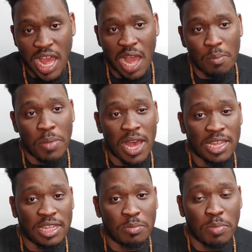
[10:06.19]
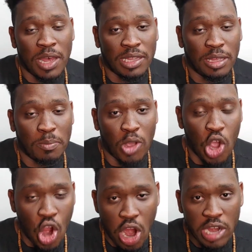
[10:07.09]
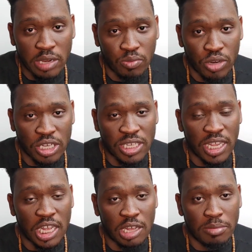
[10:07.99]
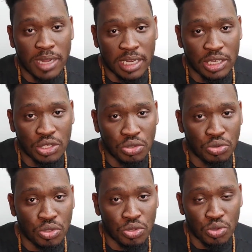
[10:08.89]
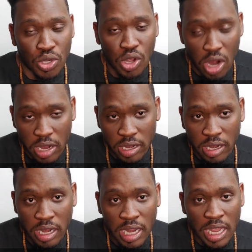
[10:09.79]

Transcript: I buy them by the carton, which they come 92 to a carton,